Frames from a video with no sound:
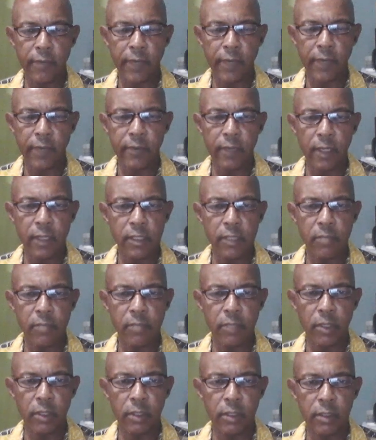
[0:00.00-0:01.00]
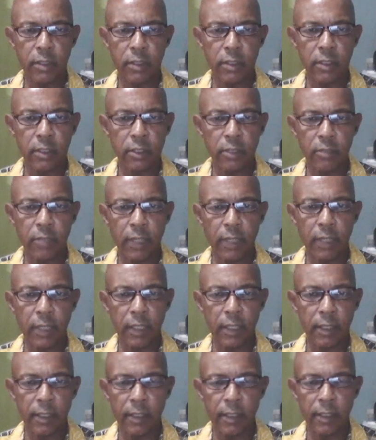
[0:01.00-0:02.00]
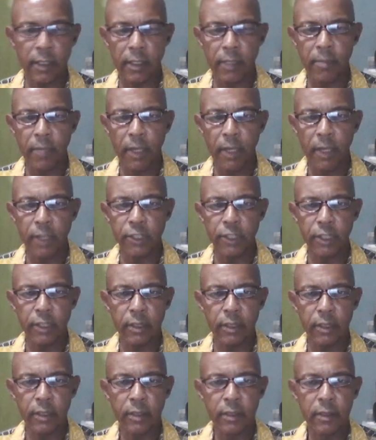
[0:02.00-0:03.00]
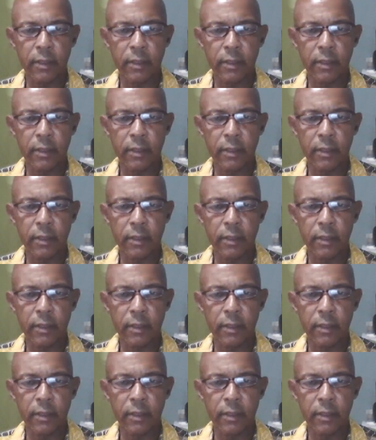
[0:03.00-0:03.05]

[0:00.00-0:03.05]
five dollars a month just to make the, the margin,